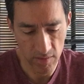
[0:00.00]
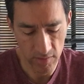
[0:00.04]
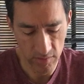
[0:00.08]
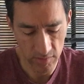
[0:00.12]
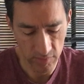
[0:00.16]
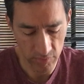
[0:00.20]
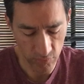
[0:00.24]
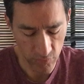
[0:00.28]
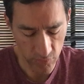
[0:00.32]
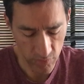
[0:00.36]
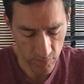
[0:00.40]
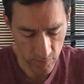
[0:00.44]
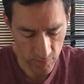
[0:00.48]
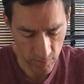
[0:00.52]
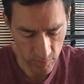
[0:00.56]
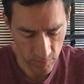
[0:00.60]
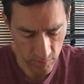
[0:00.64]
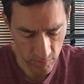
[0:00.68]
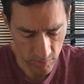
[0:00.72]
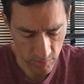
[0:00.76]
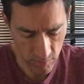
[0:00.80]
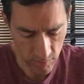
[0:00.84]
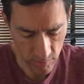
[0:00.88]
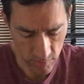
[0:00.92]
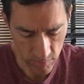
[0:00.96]
it's
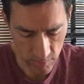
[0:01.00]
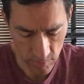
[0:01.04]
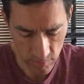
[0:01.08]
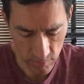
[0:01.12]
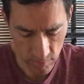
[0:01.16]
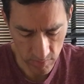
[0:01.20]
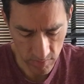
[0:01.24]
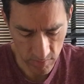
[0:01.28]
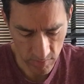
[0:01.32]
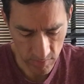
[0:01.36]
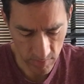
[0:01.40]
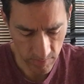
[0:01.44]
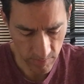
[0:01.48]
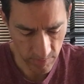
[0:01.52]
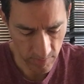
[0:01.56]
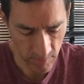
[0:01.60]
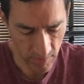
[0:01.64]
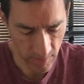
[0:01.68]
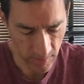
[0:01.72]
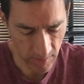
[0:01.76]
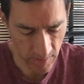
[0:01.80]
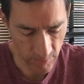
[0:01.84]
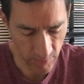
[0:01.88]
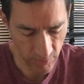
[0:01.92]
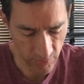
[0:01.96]
from
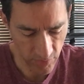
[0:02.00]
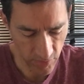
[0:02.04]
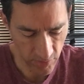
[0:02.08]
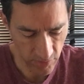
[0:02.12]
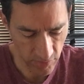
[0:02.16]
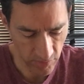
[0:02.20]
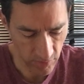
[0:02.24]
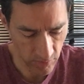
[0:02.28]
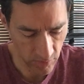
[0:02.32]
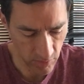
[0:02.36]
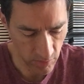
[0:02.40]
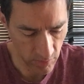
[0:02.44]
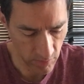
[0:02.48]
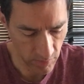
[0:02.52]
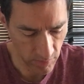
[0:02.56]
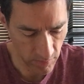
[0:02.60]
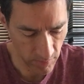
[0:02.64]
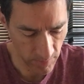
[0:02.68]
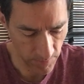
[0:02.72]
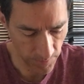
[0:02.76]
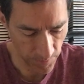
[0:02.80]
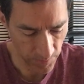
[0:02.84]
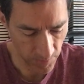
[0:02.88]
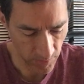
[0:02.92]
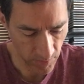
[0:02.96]
a couple of years ago,